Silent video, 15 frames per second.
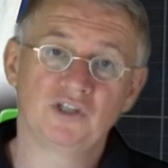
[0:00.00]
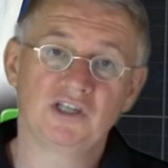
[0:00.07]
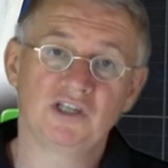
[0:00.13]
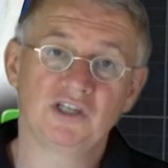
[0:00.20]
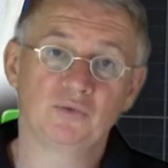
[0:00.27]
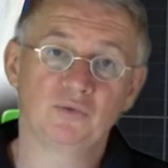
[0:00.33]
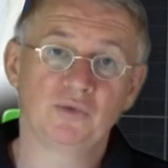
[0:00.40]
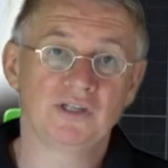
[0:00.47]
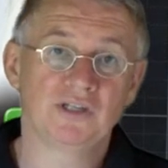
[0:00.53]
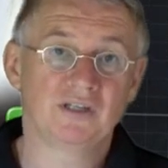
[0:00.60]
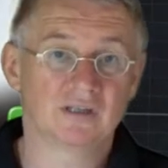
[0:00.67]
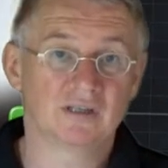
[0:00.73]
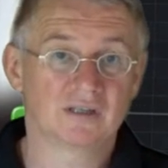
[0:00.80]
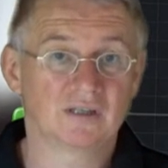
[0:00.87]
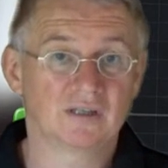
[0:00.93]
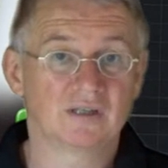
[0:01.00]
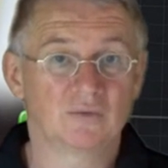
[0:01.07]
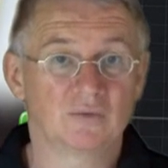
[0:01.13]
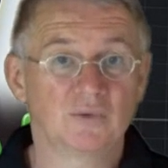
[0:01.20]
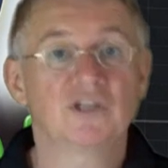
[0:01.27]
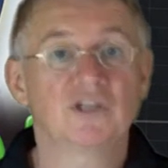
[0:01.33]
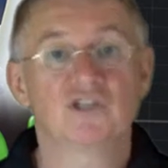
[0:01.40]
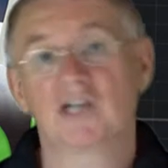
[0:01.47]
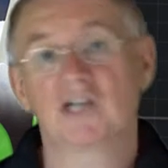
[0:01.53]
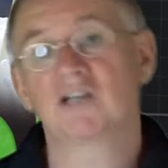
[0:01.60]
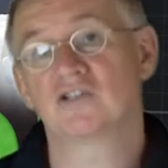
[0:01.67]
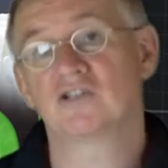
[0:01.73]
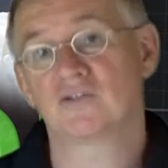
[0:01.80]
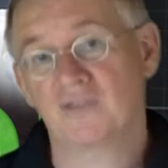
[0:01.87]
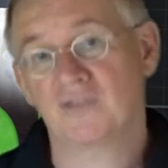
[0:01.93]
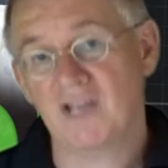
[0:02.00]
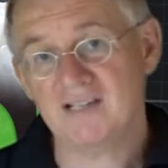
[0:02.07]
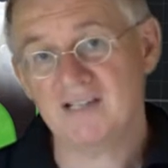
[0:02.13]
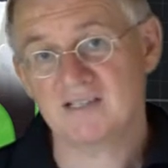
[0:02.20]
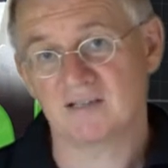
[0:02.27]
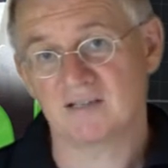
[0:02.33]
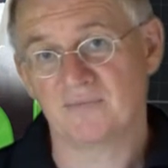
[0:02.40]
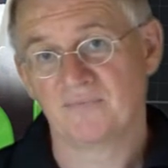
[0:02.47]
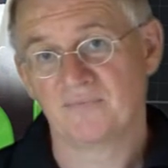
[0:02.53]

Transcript: deal with the challenge of cancer,